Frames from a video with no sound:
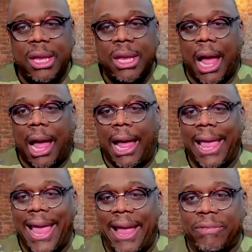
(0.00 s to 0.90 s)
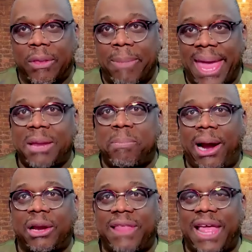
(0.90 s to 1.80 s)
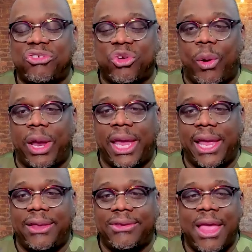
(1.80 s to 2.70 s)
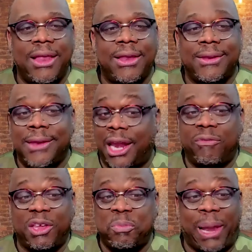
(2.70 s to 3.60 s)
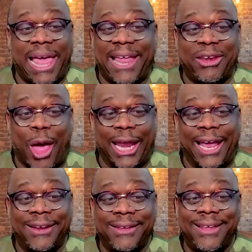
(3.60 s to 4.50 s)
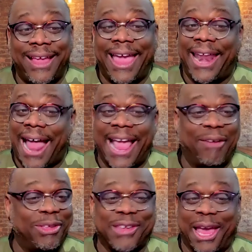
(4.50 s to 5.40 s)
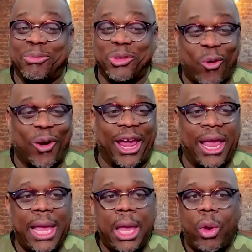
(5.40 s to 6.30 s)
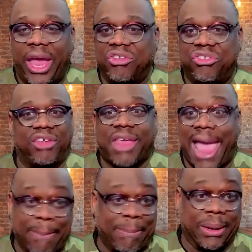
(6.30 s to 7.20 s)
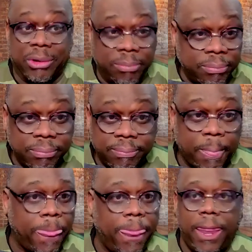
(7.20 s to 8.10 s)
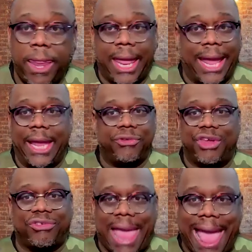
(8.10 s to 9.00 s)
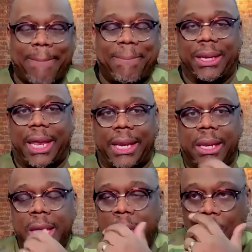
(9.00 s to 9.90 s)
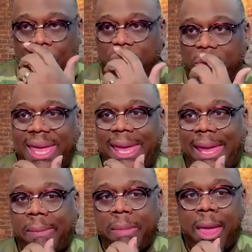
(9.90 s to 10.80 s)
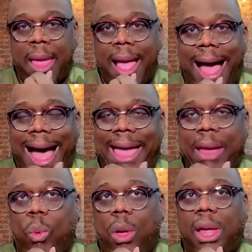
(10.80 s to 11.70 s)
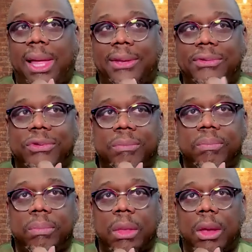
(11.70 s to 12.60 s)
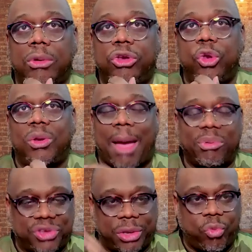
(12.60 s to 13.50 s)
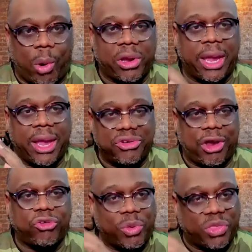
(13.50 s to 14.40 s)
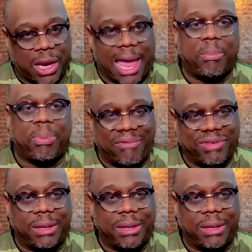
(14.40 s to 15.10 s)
And the main part of that story is none of us planned on it, and I have the same story. It just happened. It just happened. And with me, I was working in conjunction with a nonprofit.